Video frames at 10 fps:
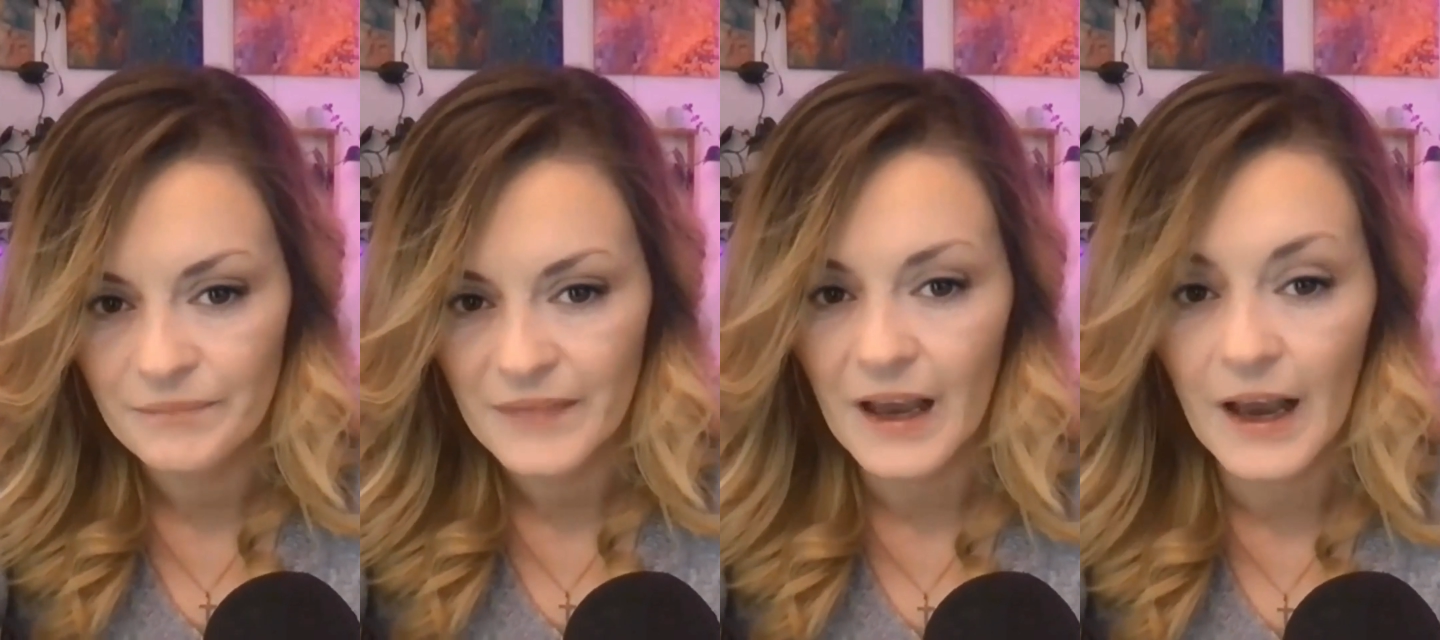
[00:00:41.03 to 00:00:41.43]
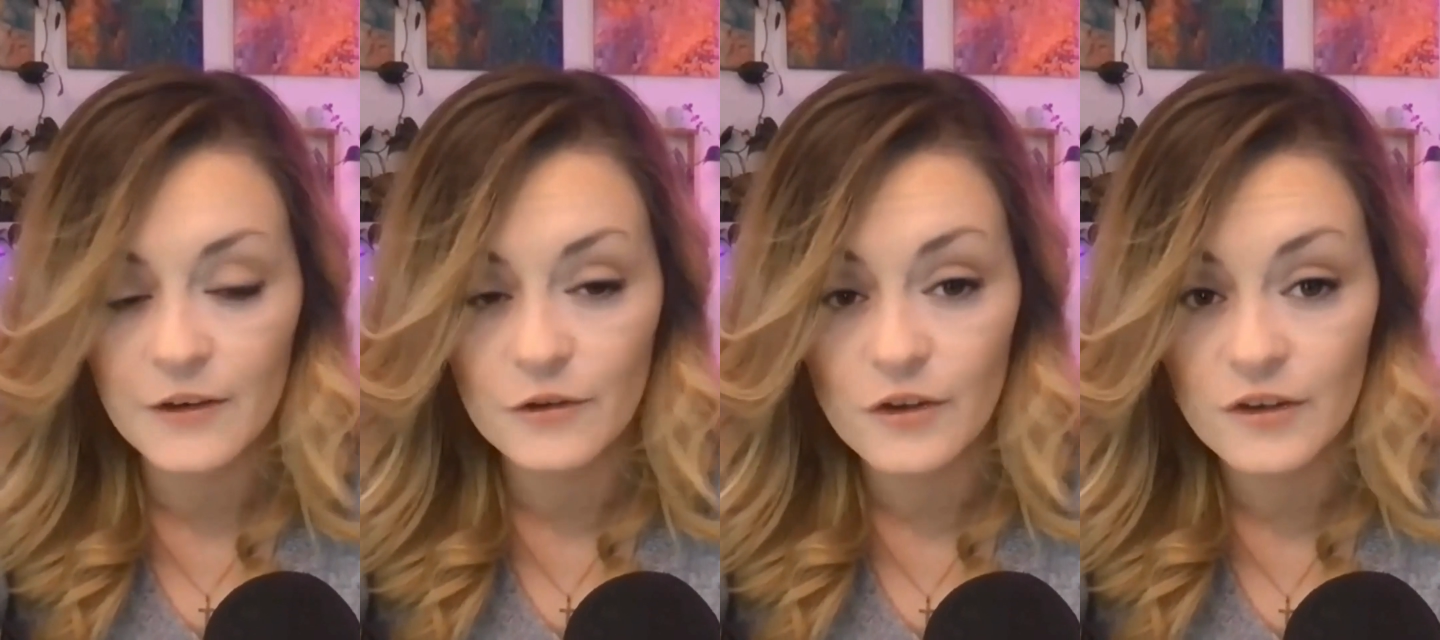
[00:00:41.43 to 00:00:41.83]

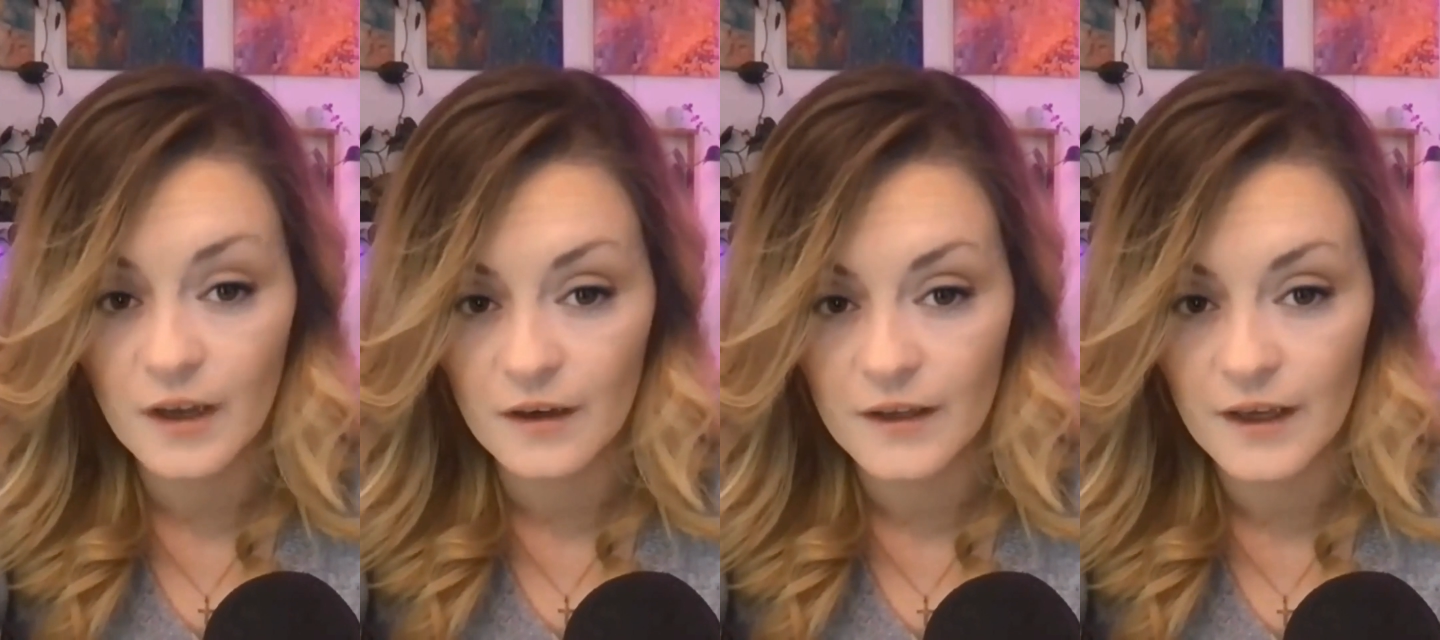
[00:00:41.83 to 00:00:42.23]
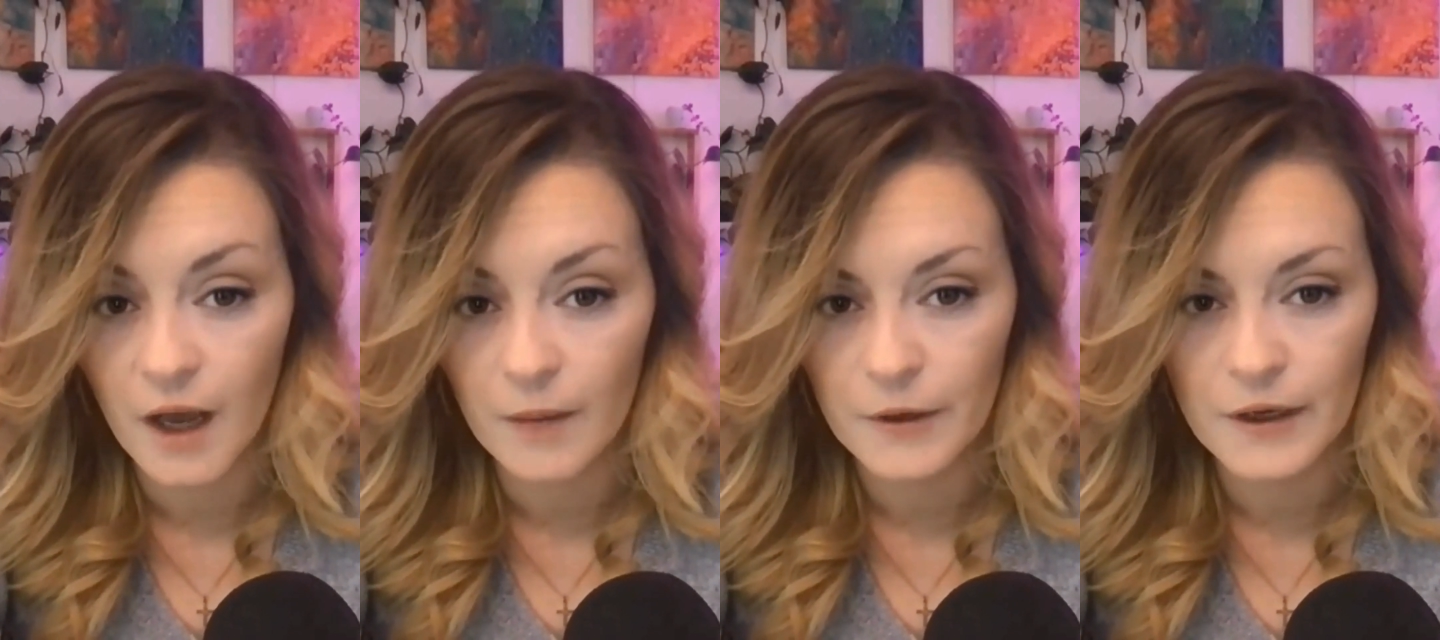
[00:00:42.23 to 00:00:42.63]
Hydrogen tunneling
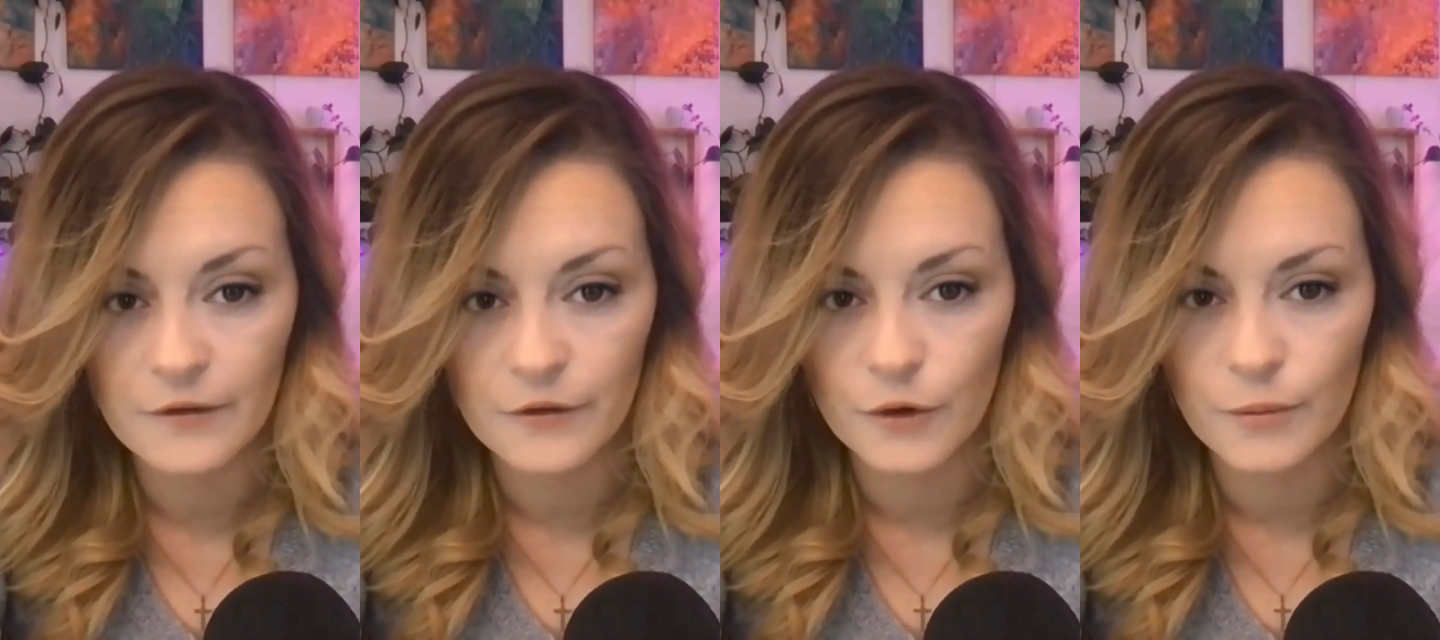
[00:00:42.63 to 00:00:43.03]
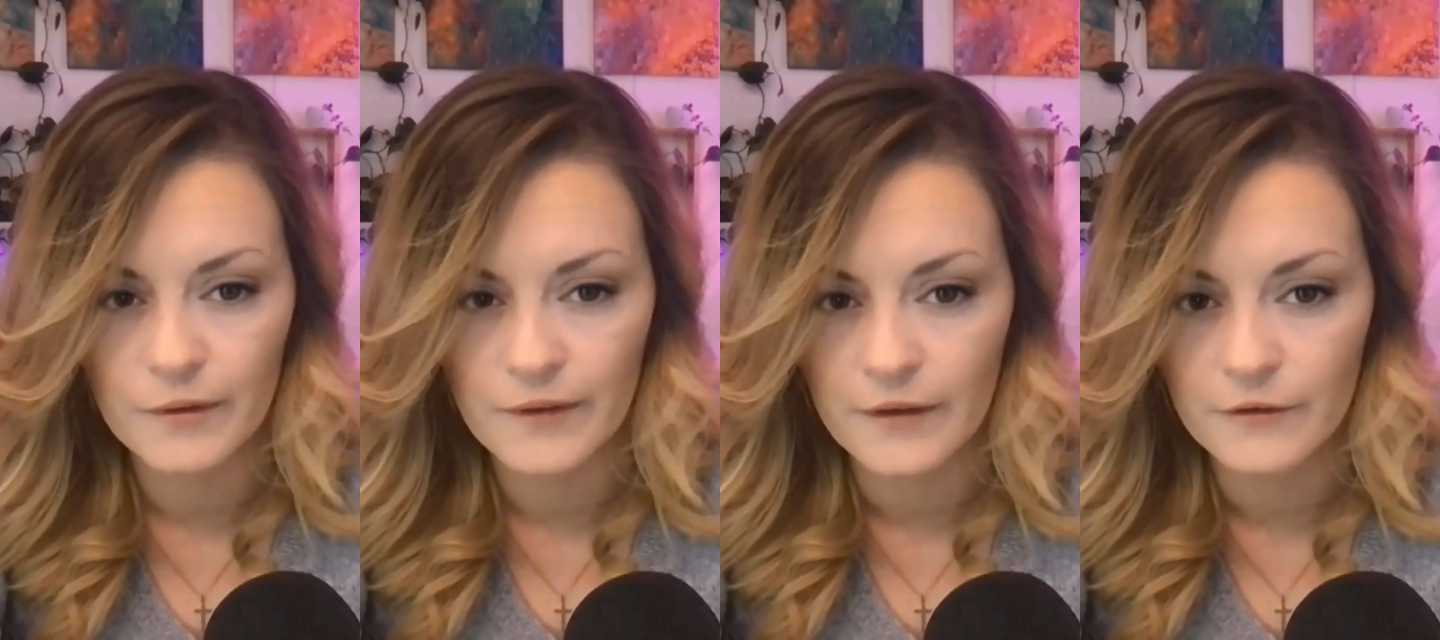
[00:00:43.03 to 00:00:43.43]
operates through
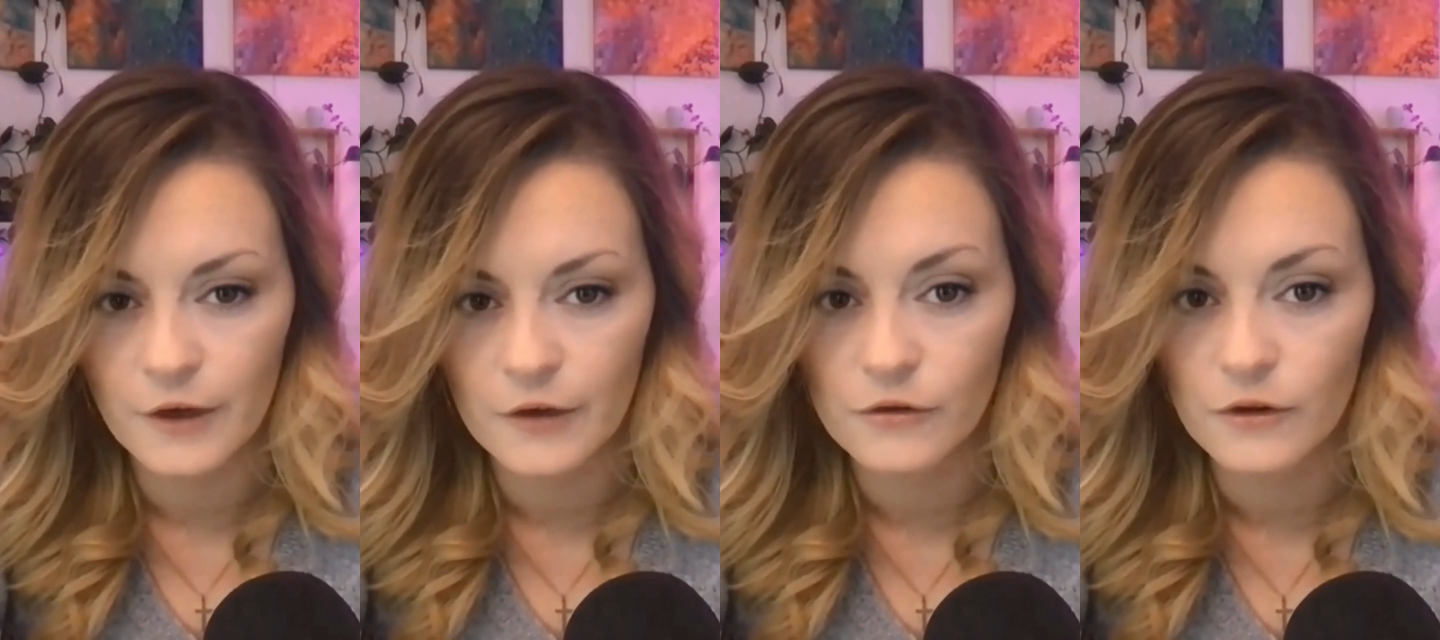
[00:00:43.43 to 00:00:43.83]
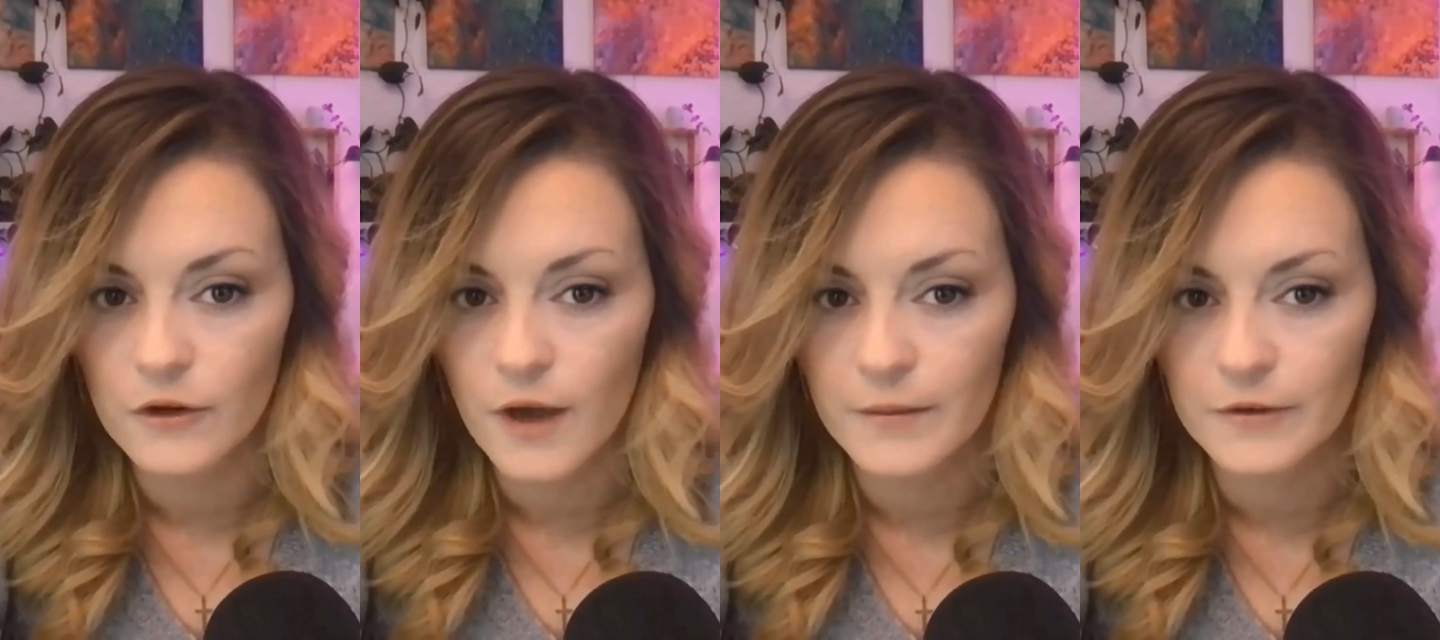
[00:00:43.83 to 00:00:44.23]
precise structural
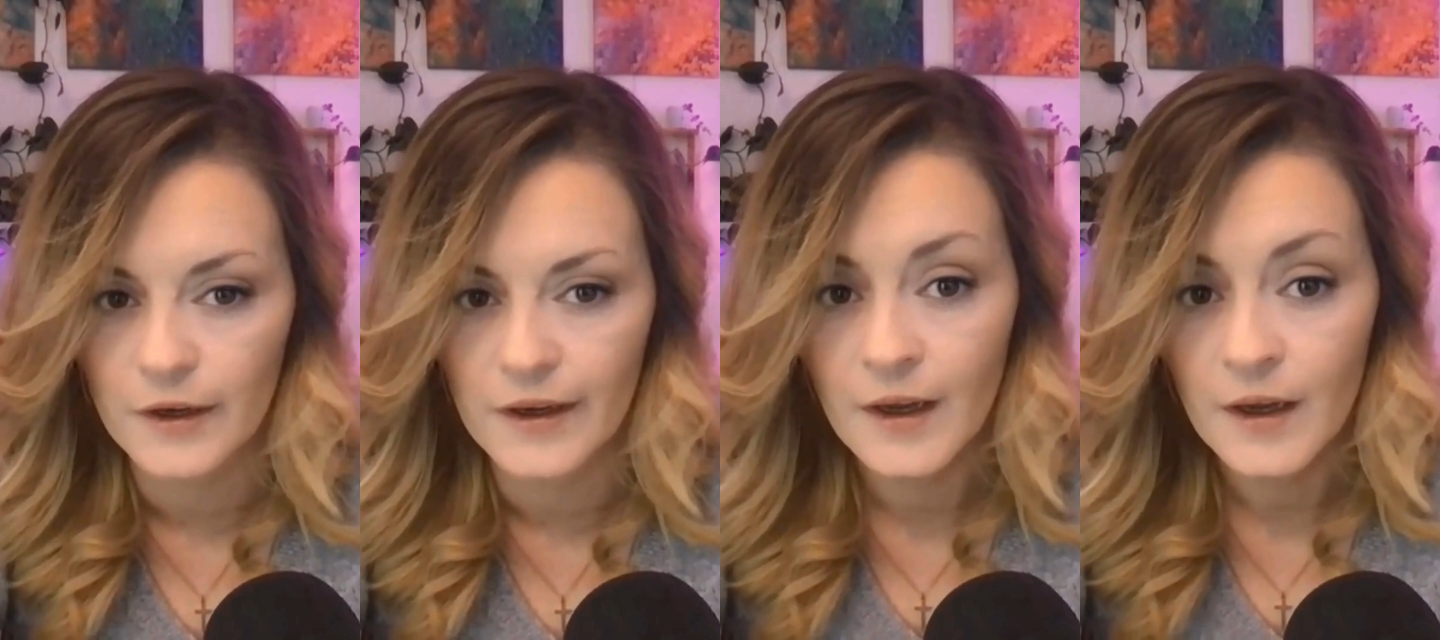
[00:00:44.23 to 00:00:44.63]
geometry,